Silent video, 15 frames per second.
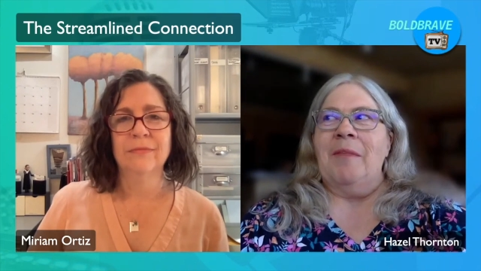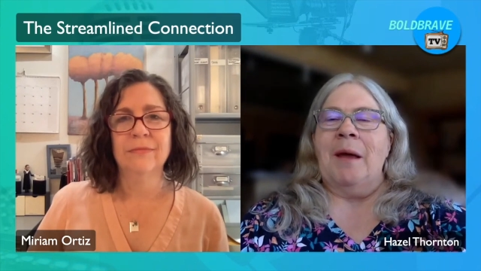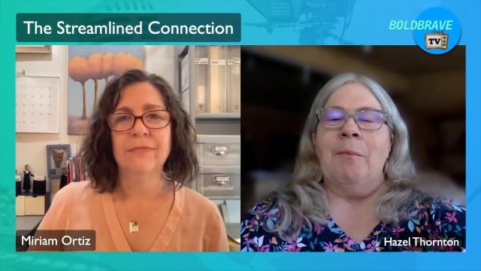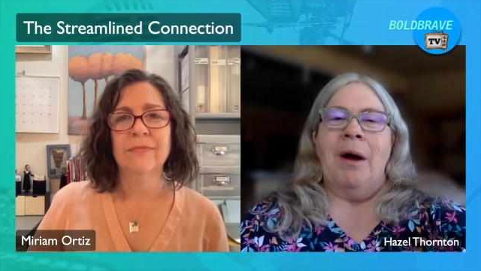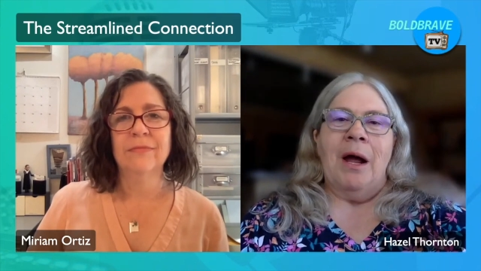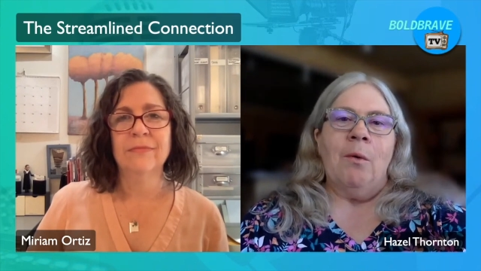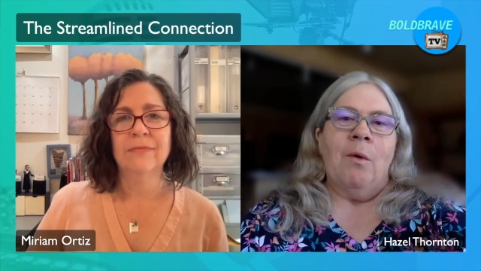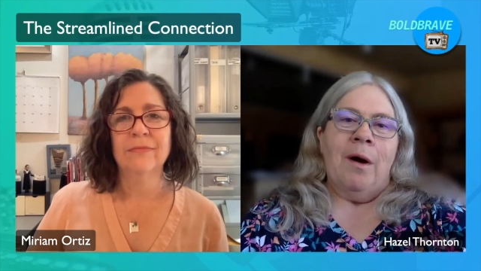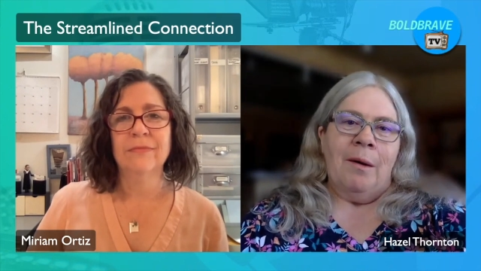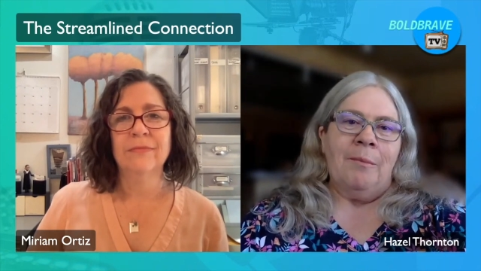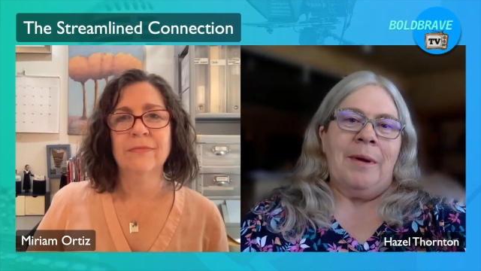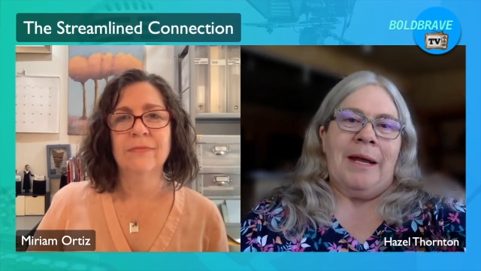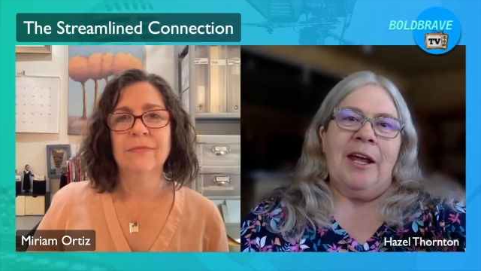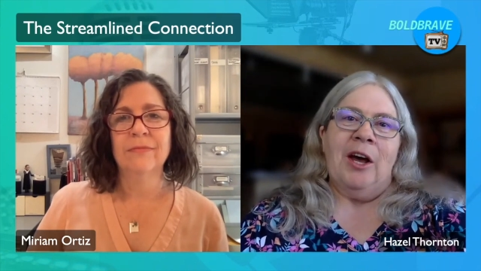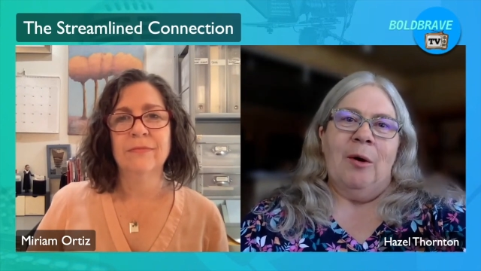Speaker 1: they might
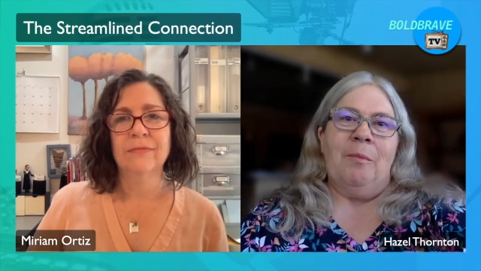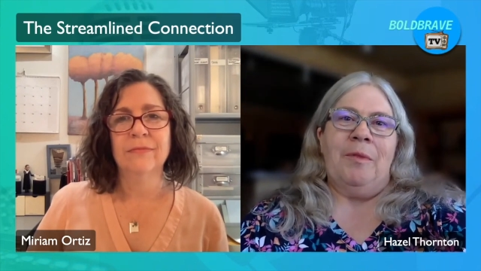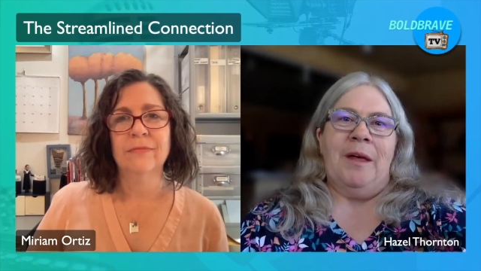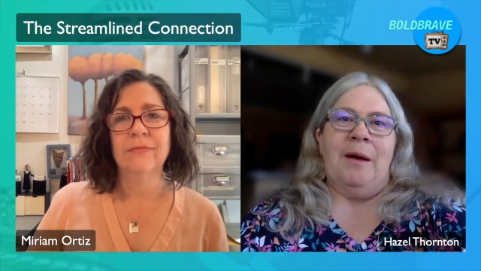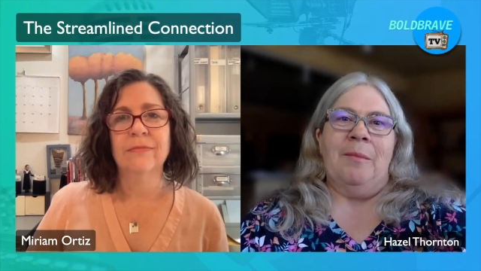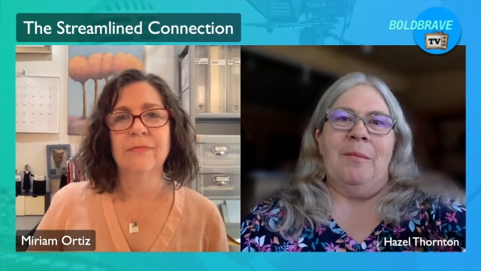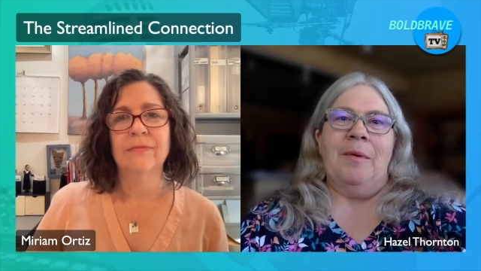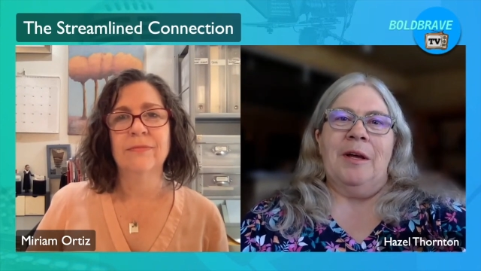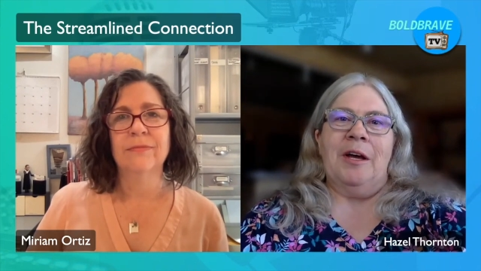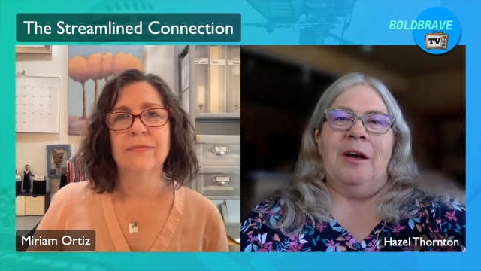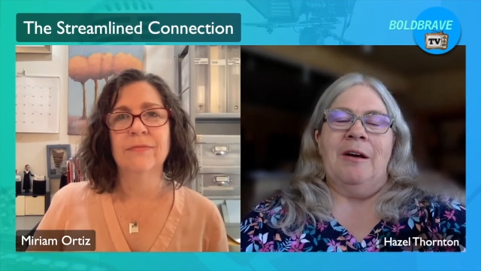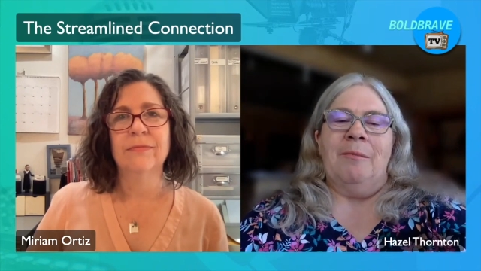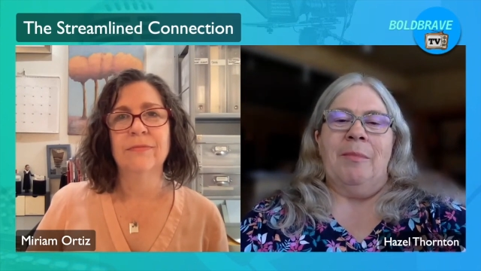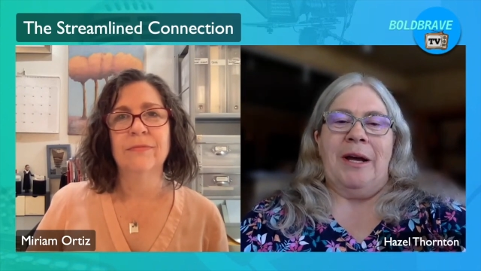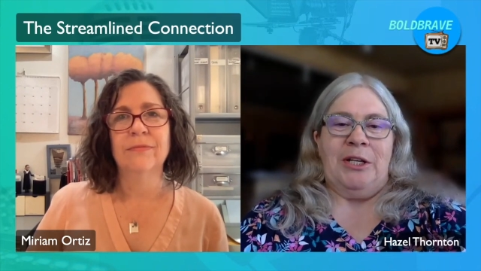want me to help them
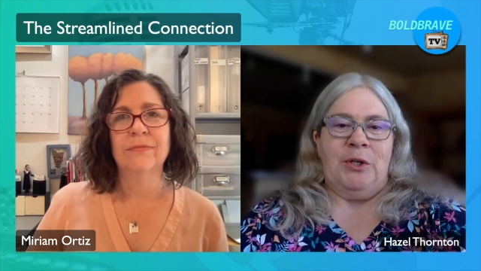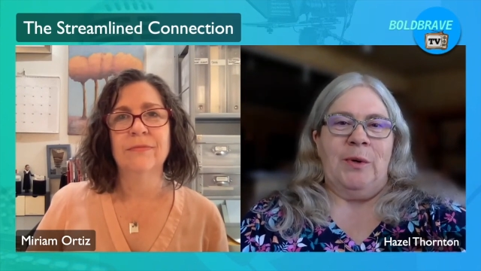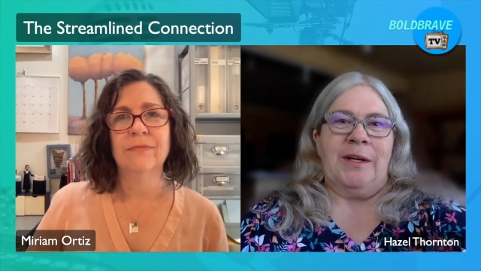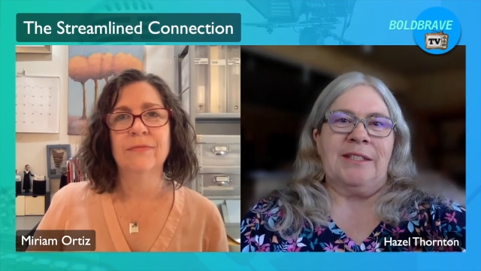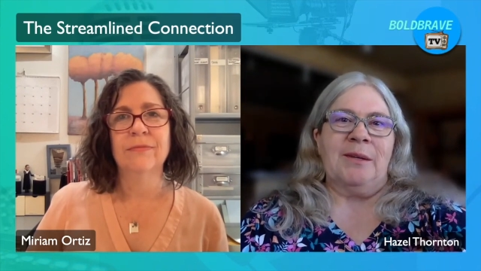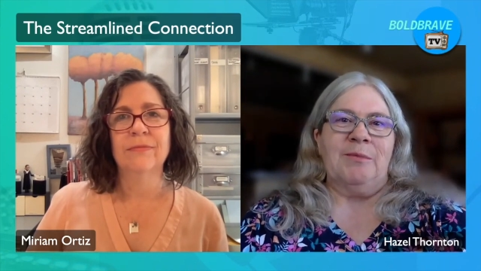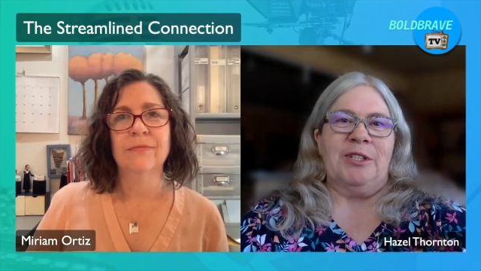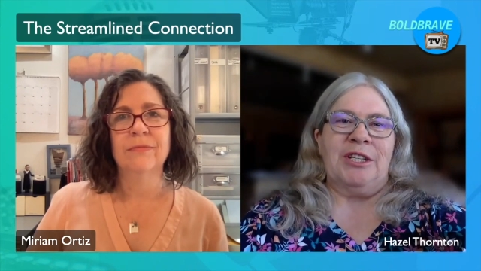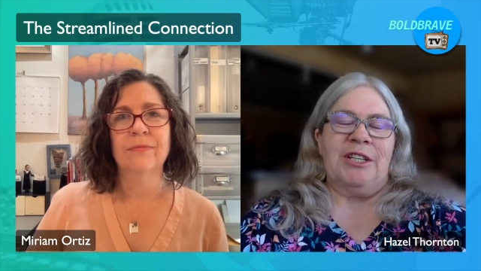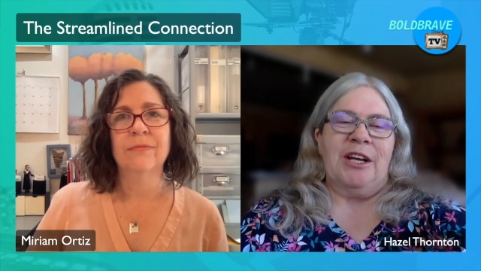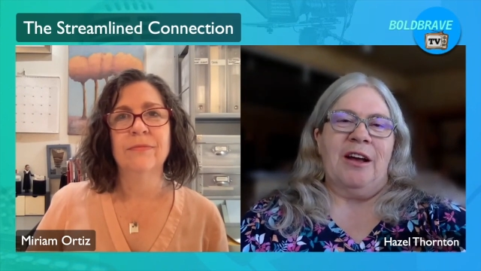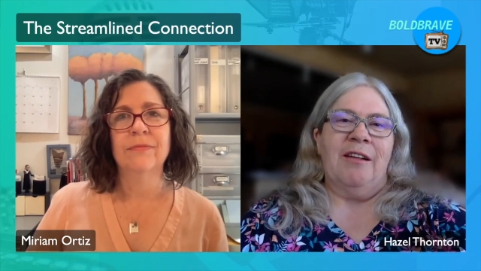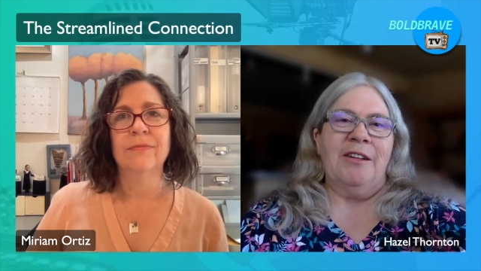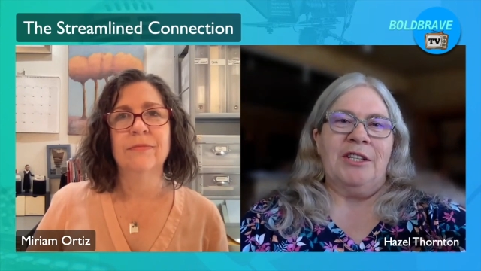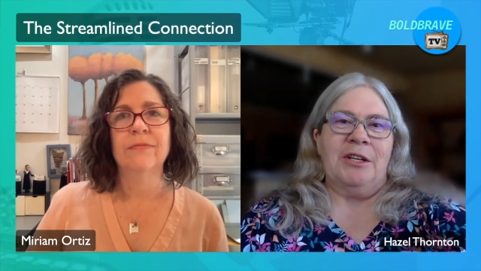by doing some
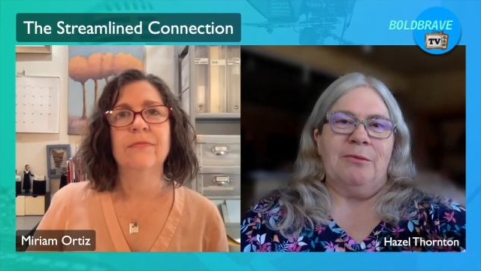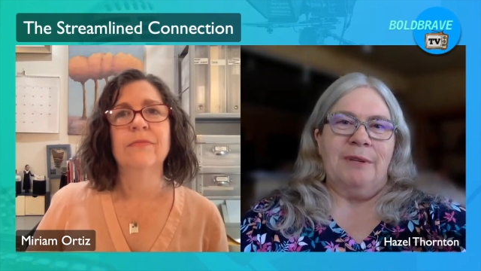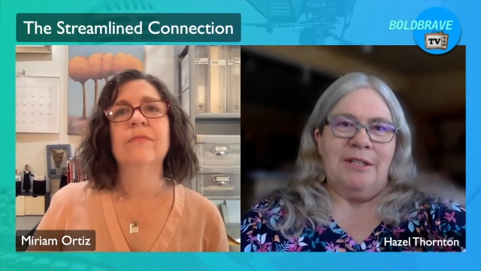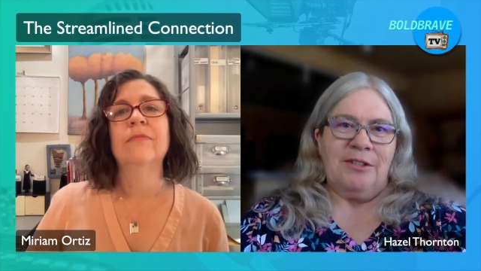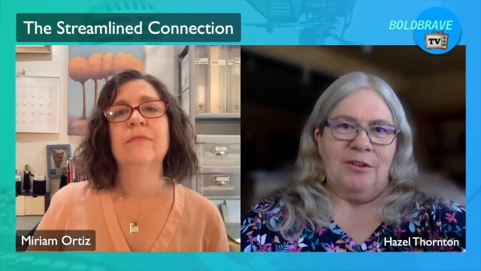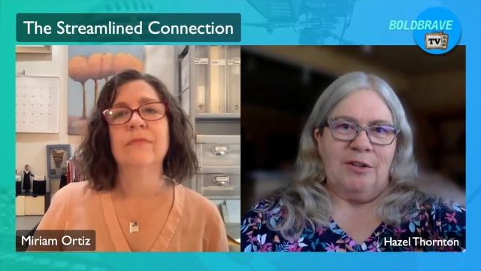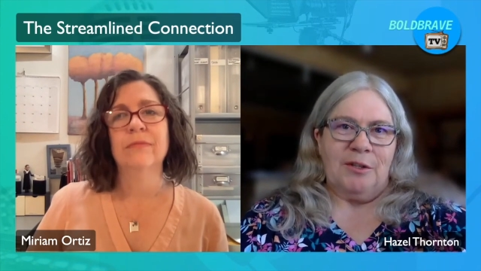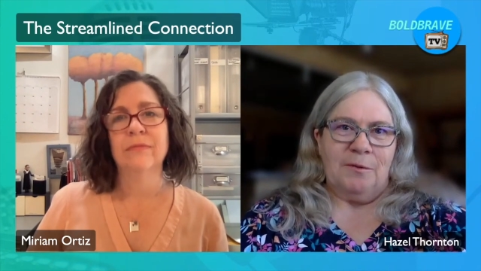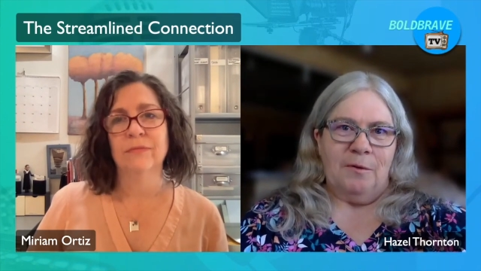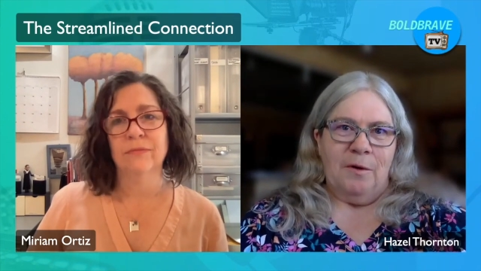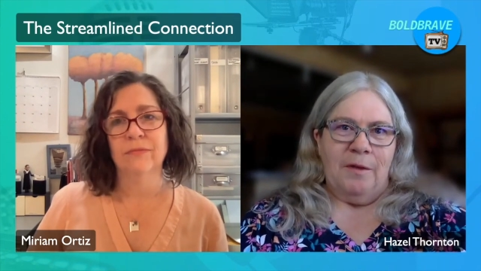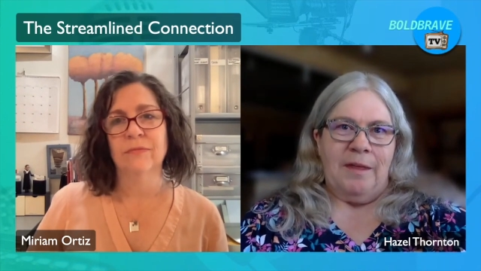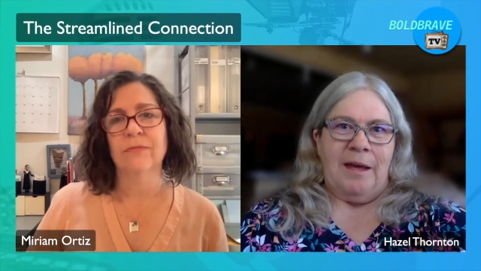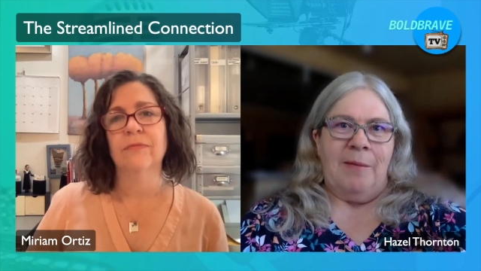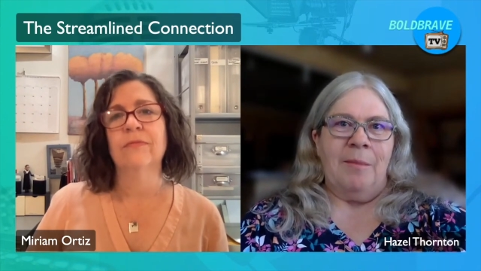genealogy research
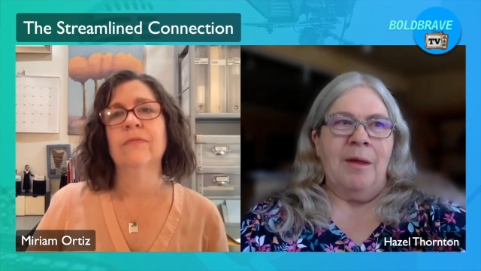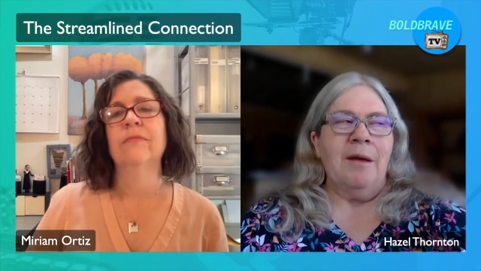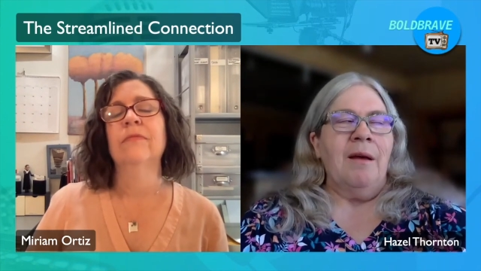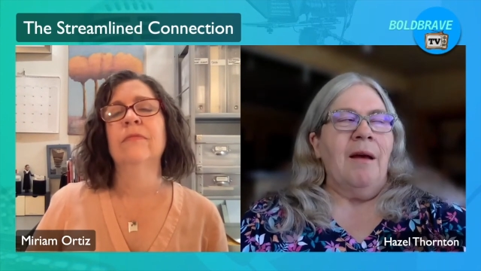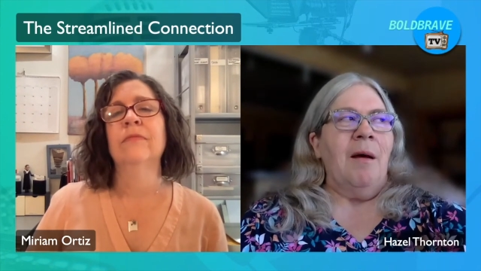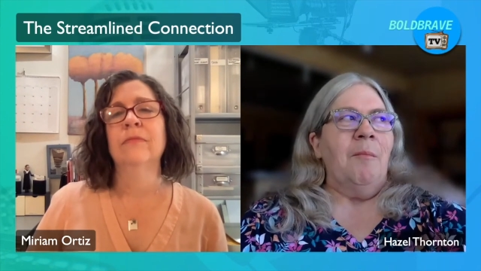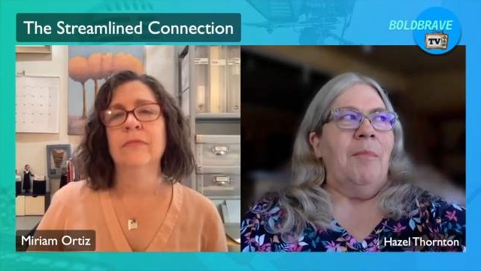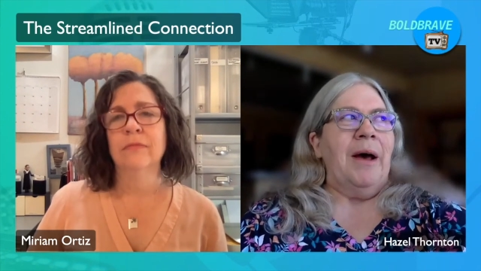for them,